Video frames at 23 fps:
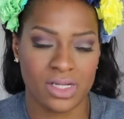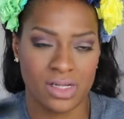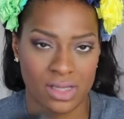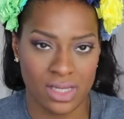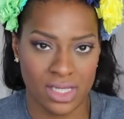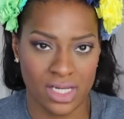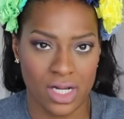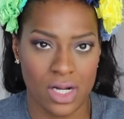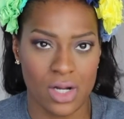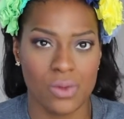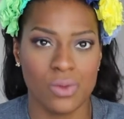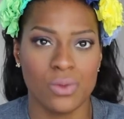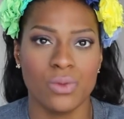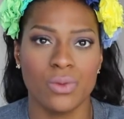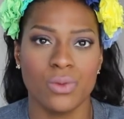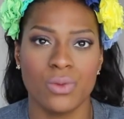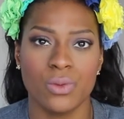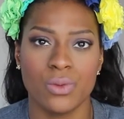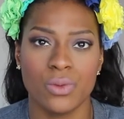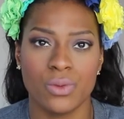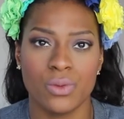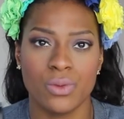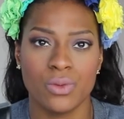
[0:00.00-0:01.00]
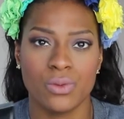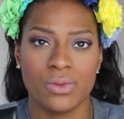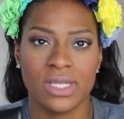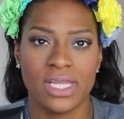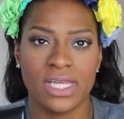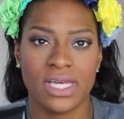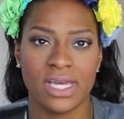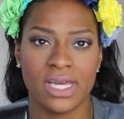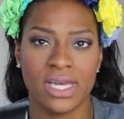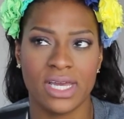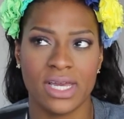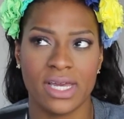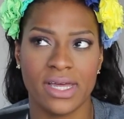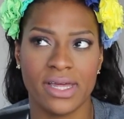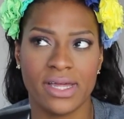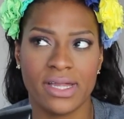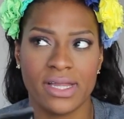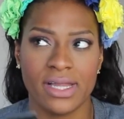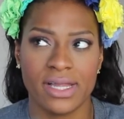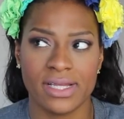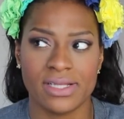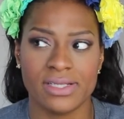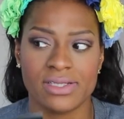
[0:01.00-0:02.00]
the only
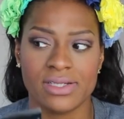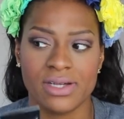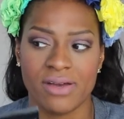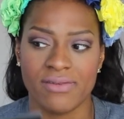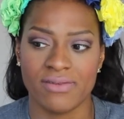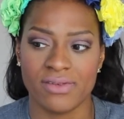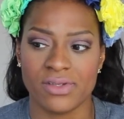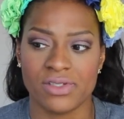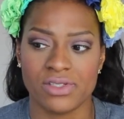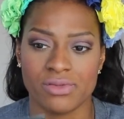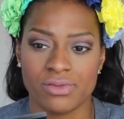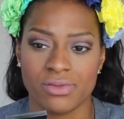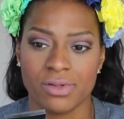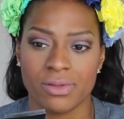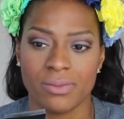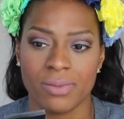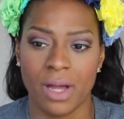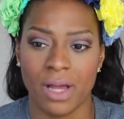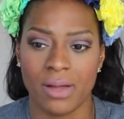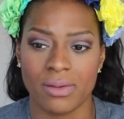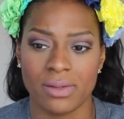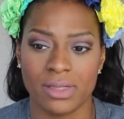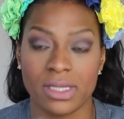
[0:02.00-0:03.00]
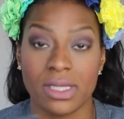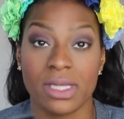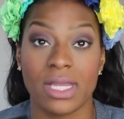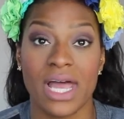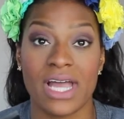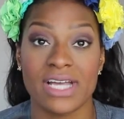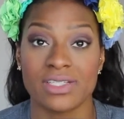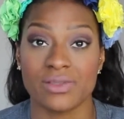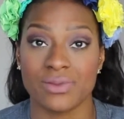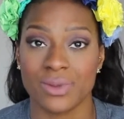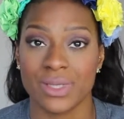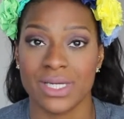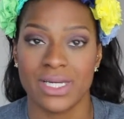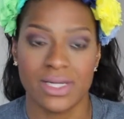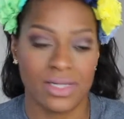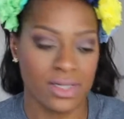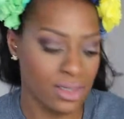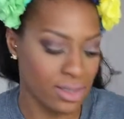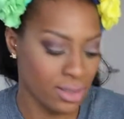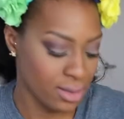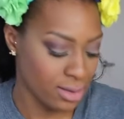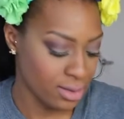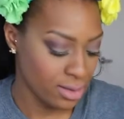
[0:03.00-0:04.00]
cleanser I've used for probably the last week.